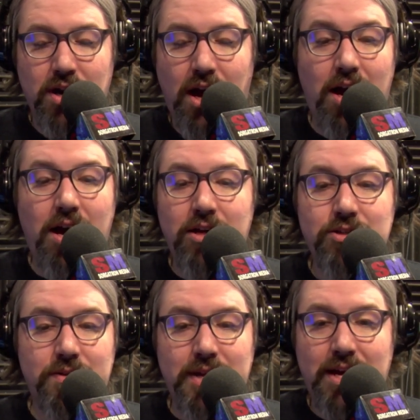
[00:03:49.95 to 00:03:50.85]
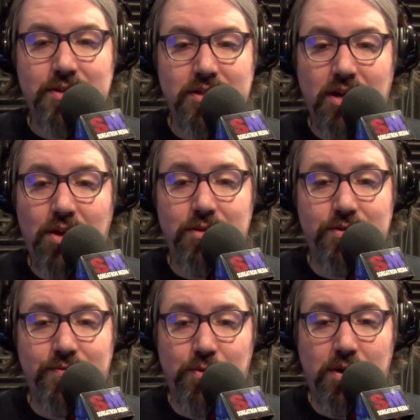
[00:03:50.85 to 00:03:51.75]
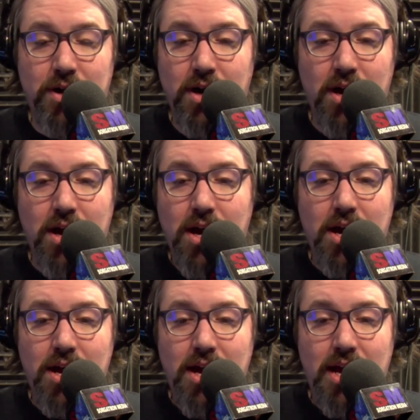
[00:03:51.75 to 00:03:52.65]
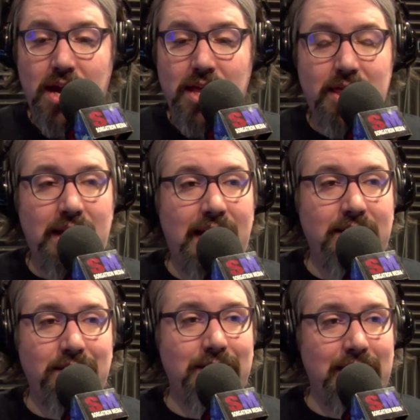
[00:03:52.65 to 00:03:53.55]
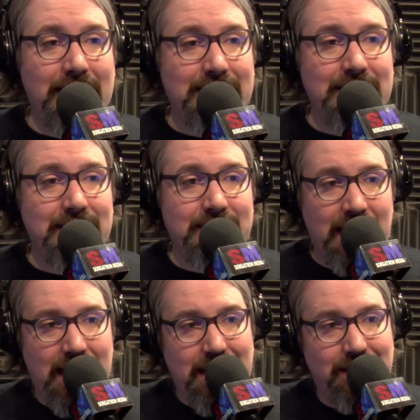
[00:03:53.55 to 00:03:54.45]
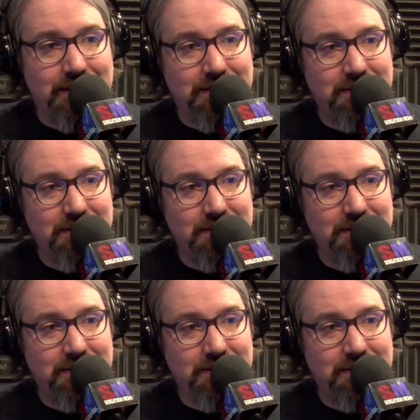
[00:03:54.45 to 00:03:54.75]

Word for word: a hundred thousand dollars for it's it's insane